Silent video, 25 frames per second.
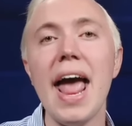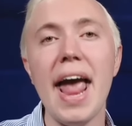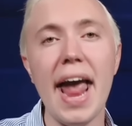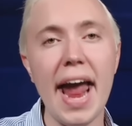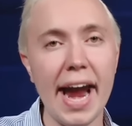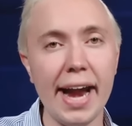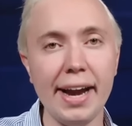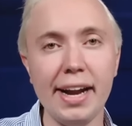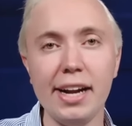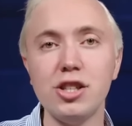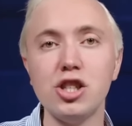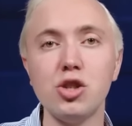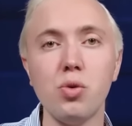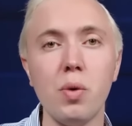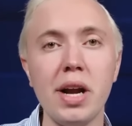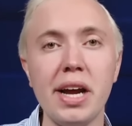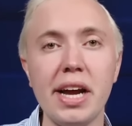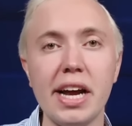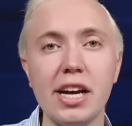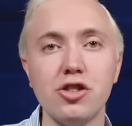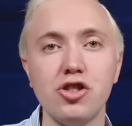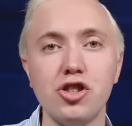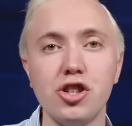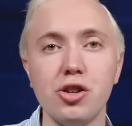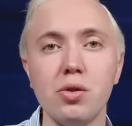80-20
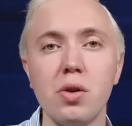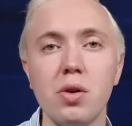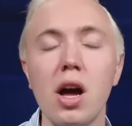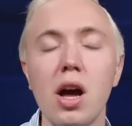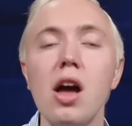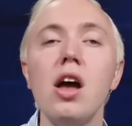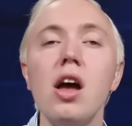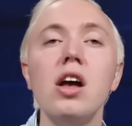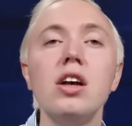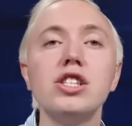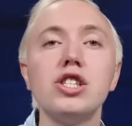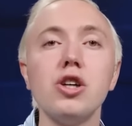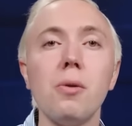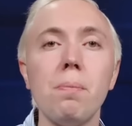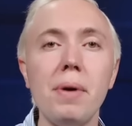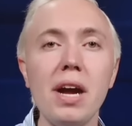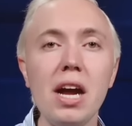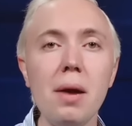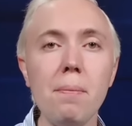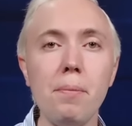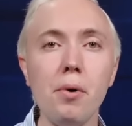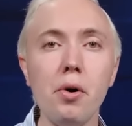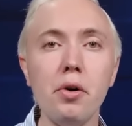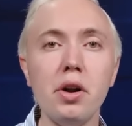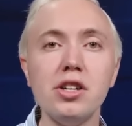issue. So
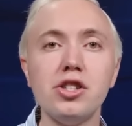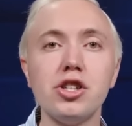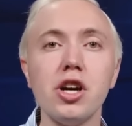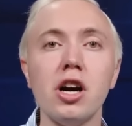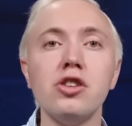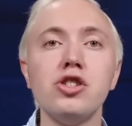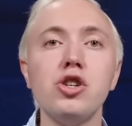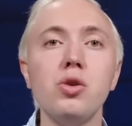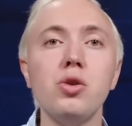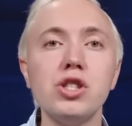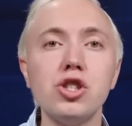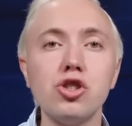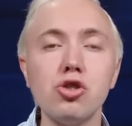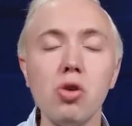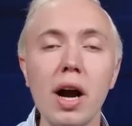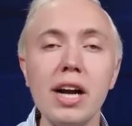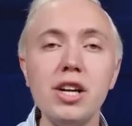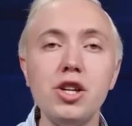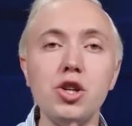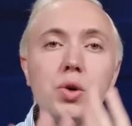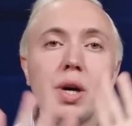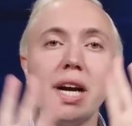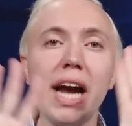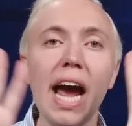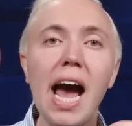Pete Buttigieg, who is
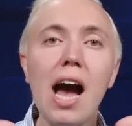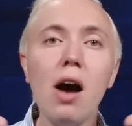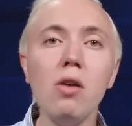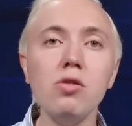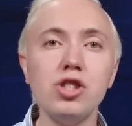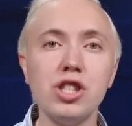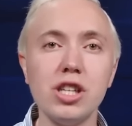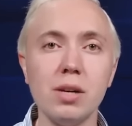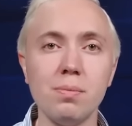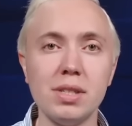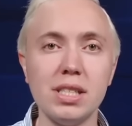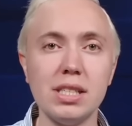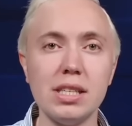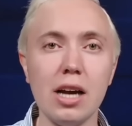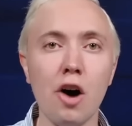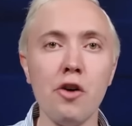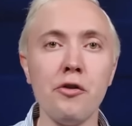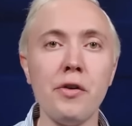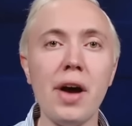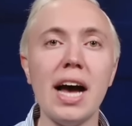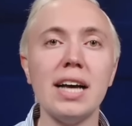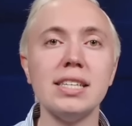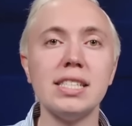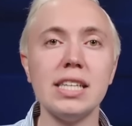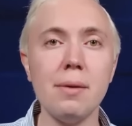trying to couch
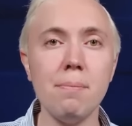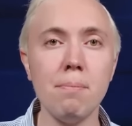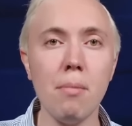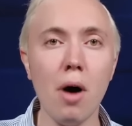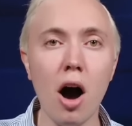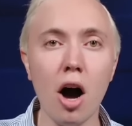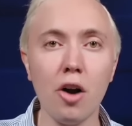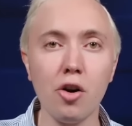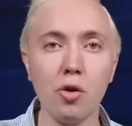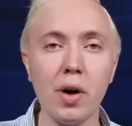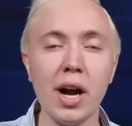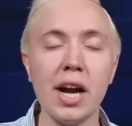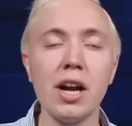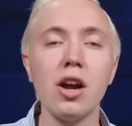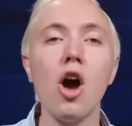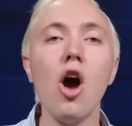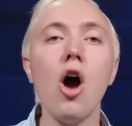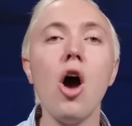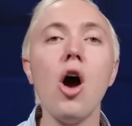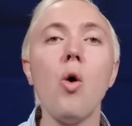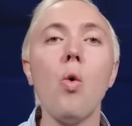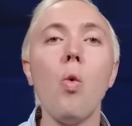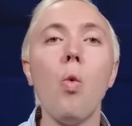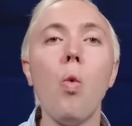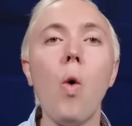himself as a moderate,
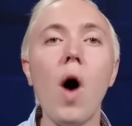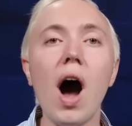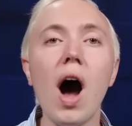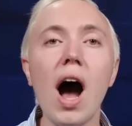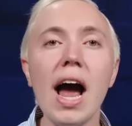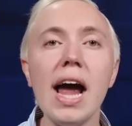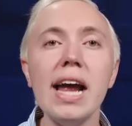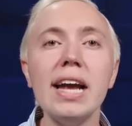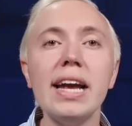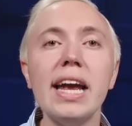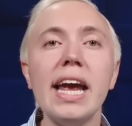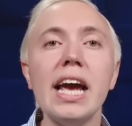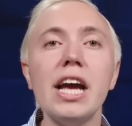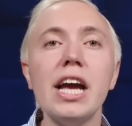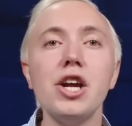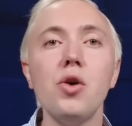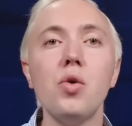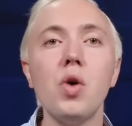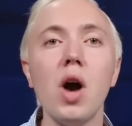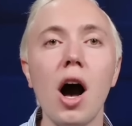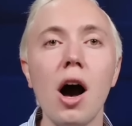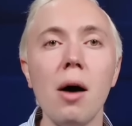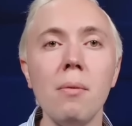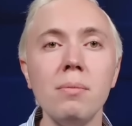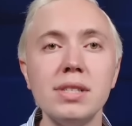why can't you
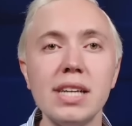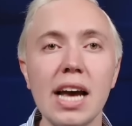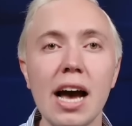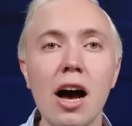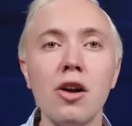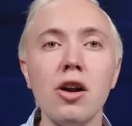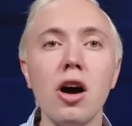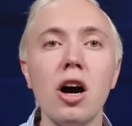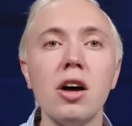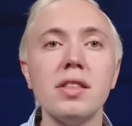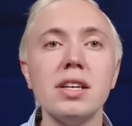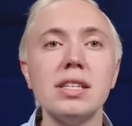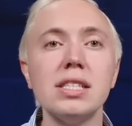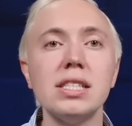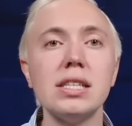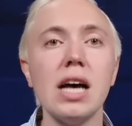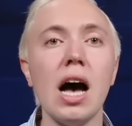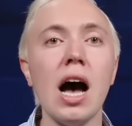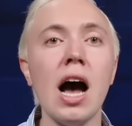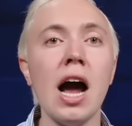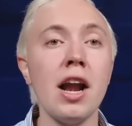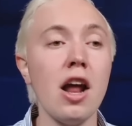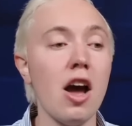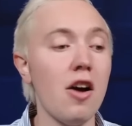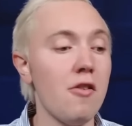come down on the
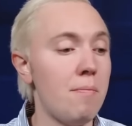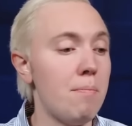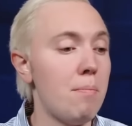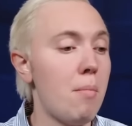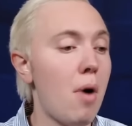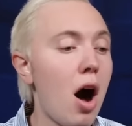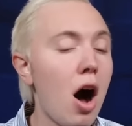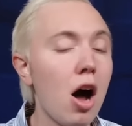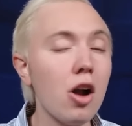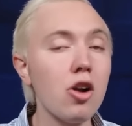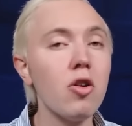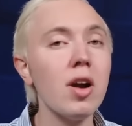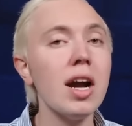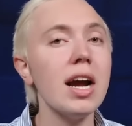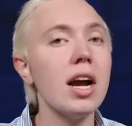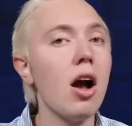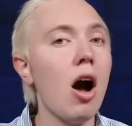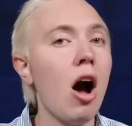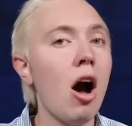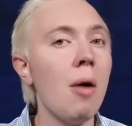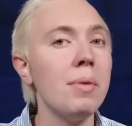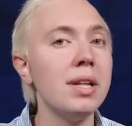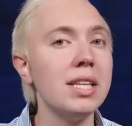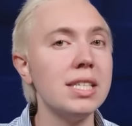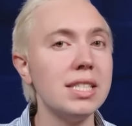side of moderate
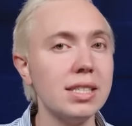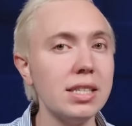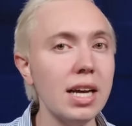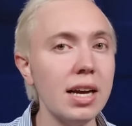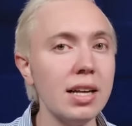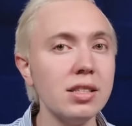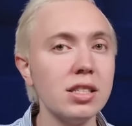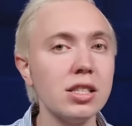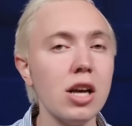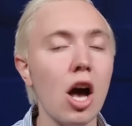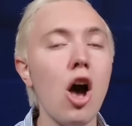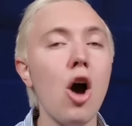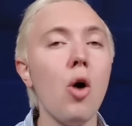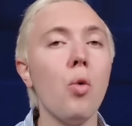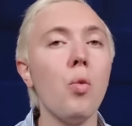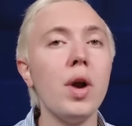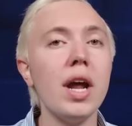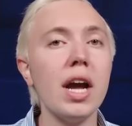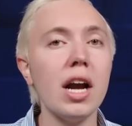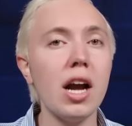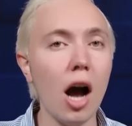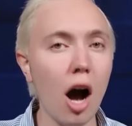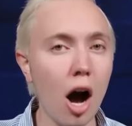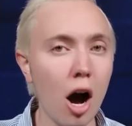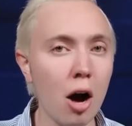common sense
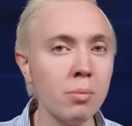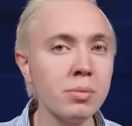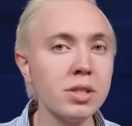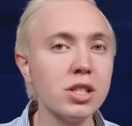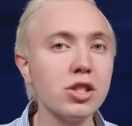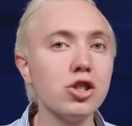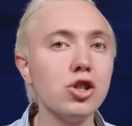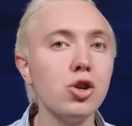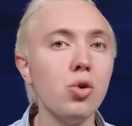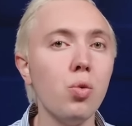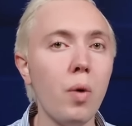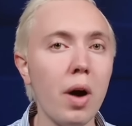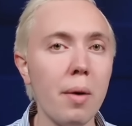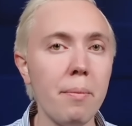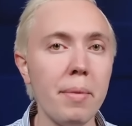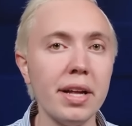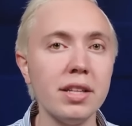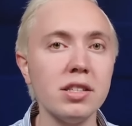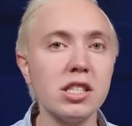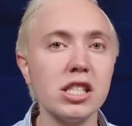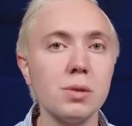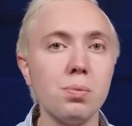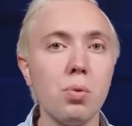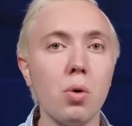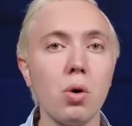when it comes to
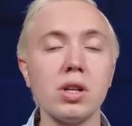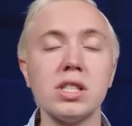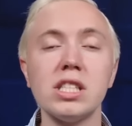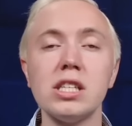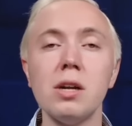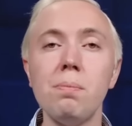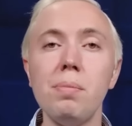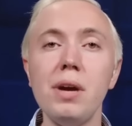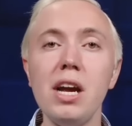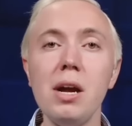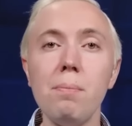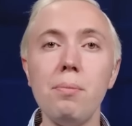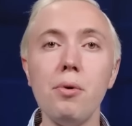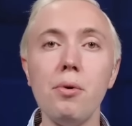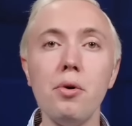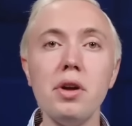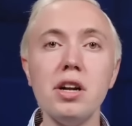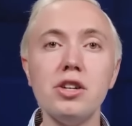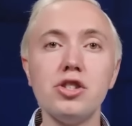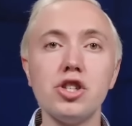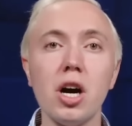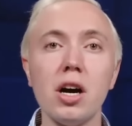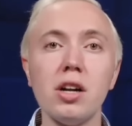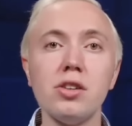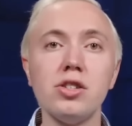women's sports? And Pete
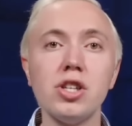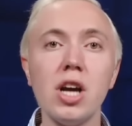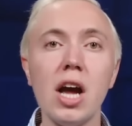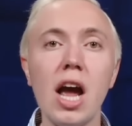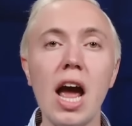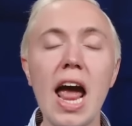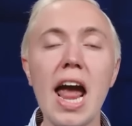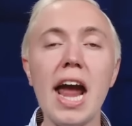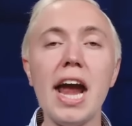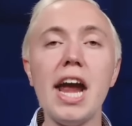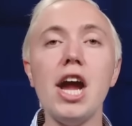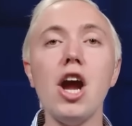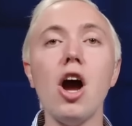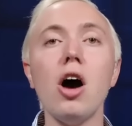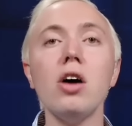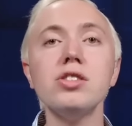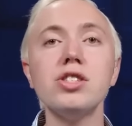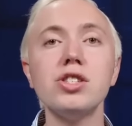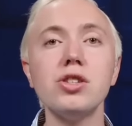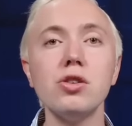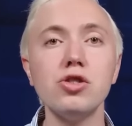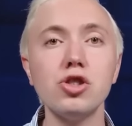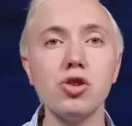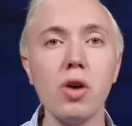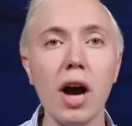Buttigieg, he
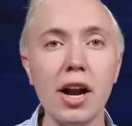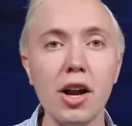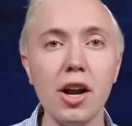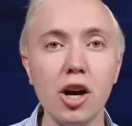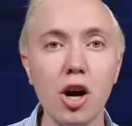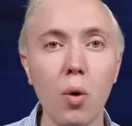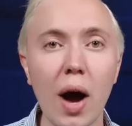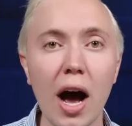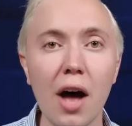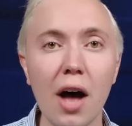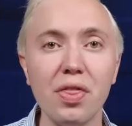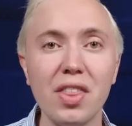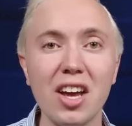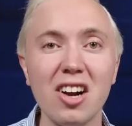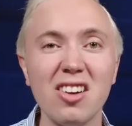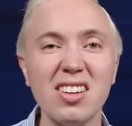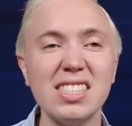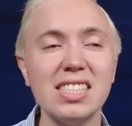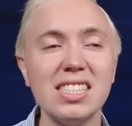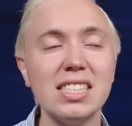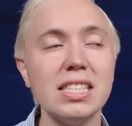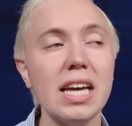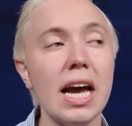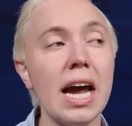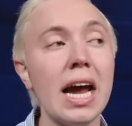also tried to go out there
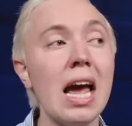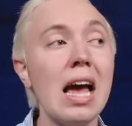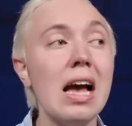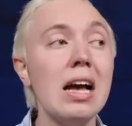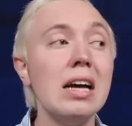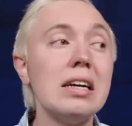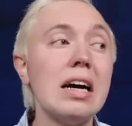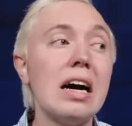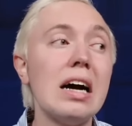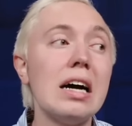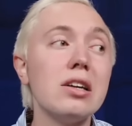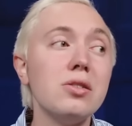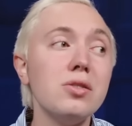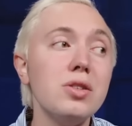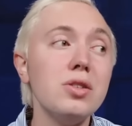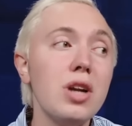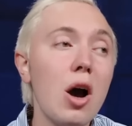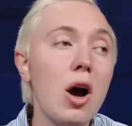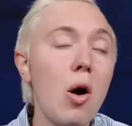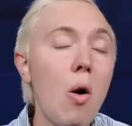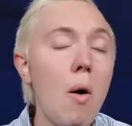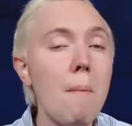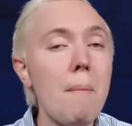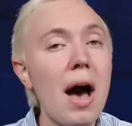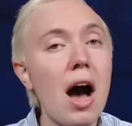and say, I don't
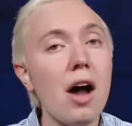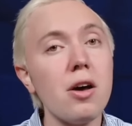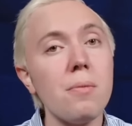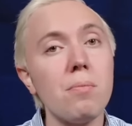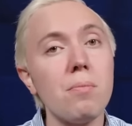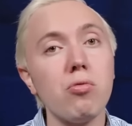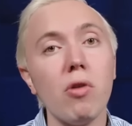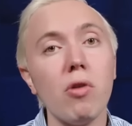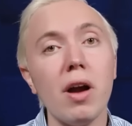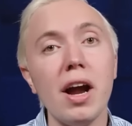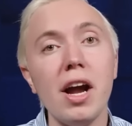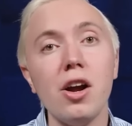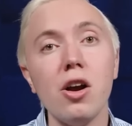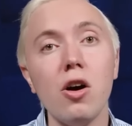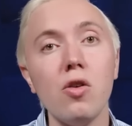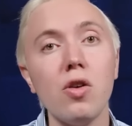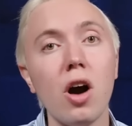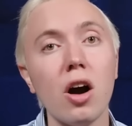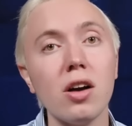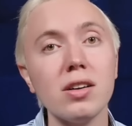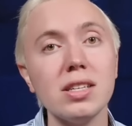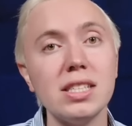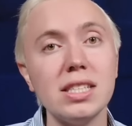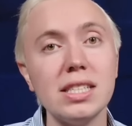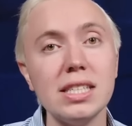know about Abrego
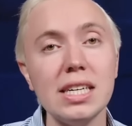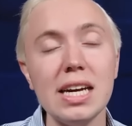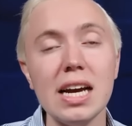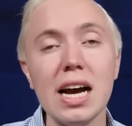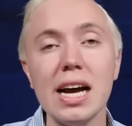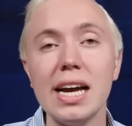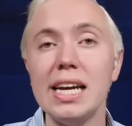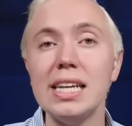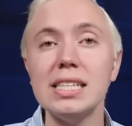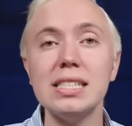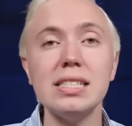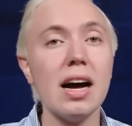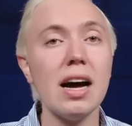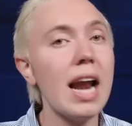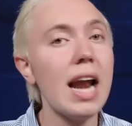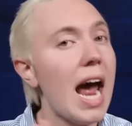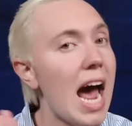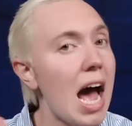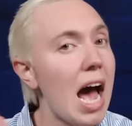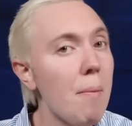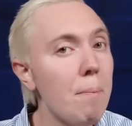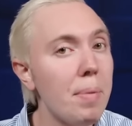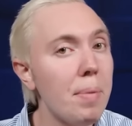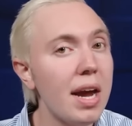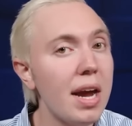Garcia. He's not
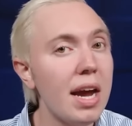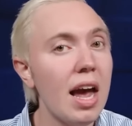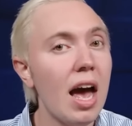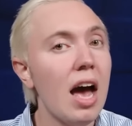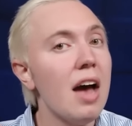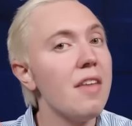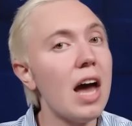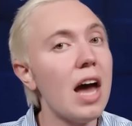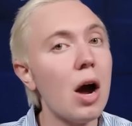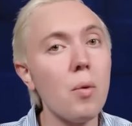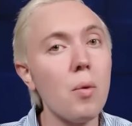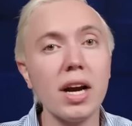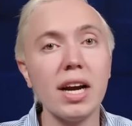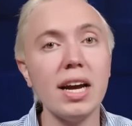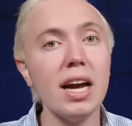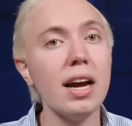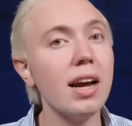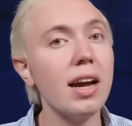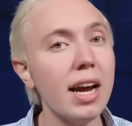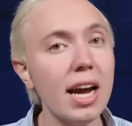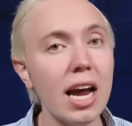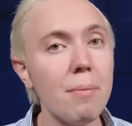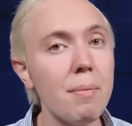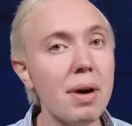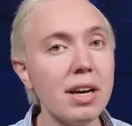happy that we're
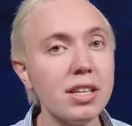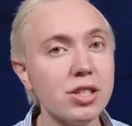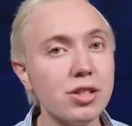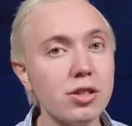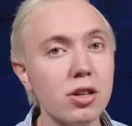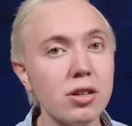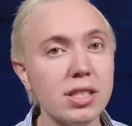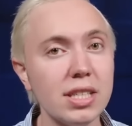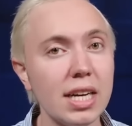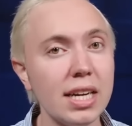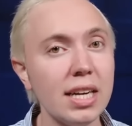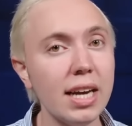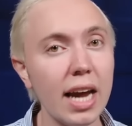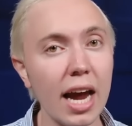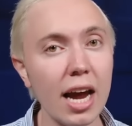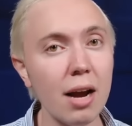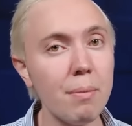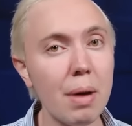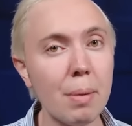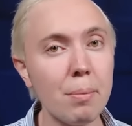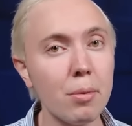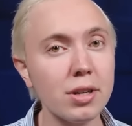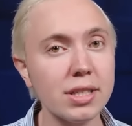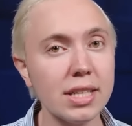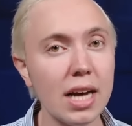kicking MS-13 gang
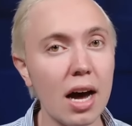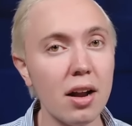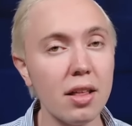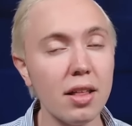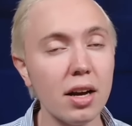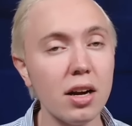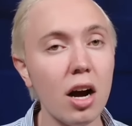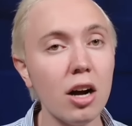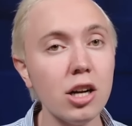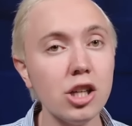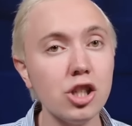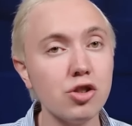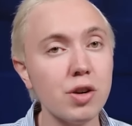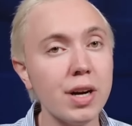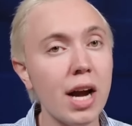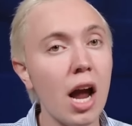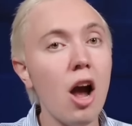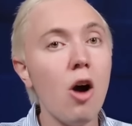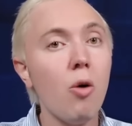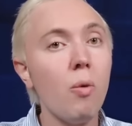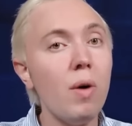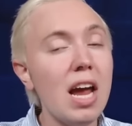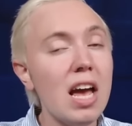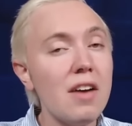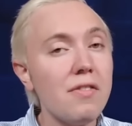members out of the country.
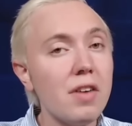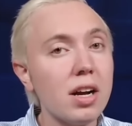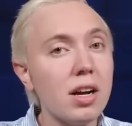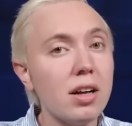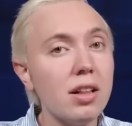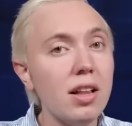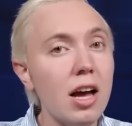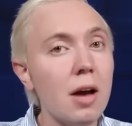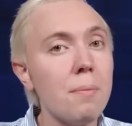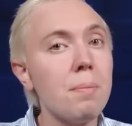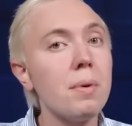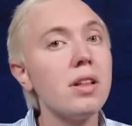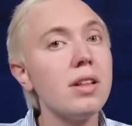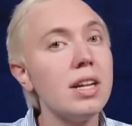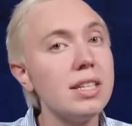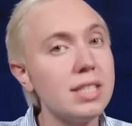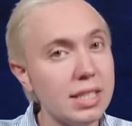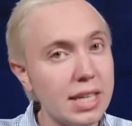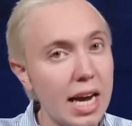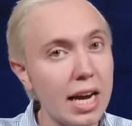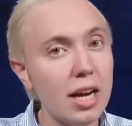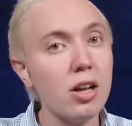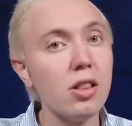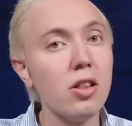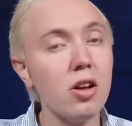We have a clip. Let's
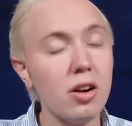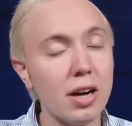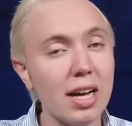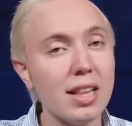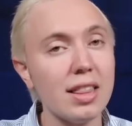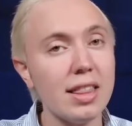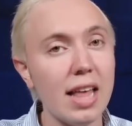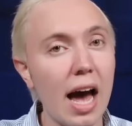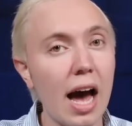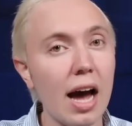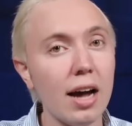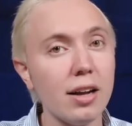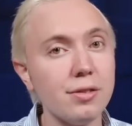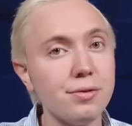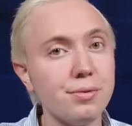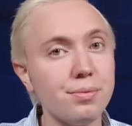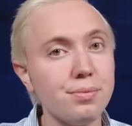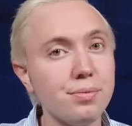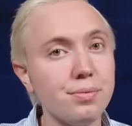take a look at that.